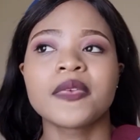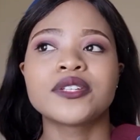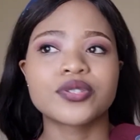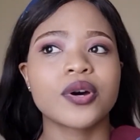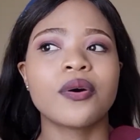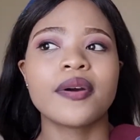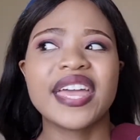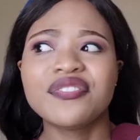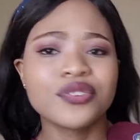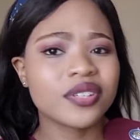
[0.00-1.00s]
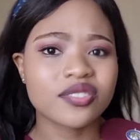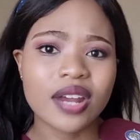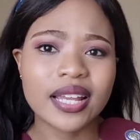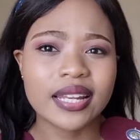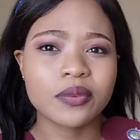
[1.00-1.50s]
So if you're
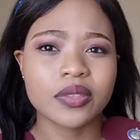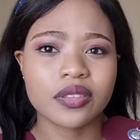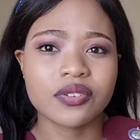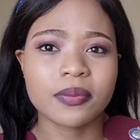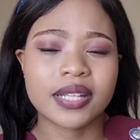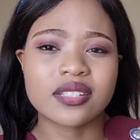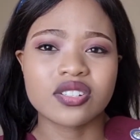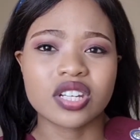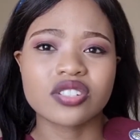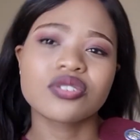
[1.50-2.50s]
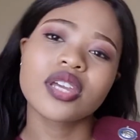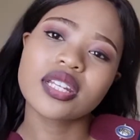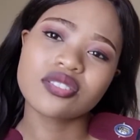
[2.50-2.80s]
struggling with a 3 months injection, you can